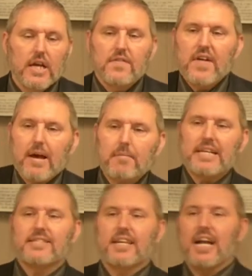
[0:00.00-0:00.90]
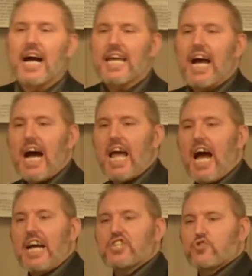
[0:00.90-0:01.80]
That means that I, I,
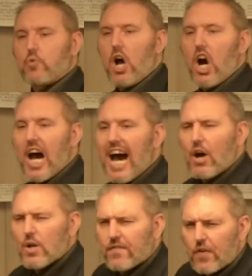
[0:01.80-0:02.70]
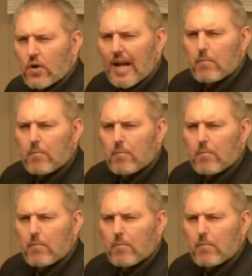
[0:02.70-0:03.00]
I draw out of her and I'm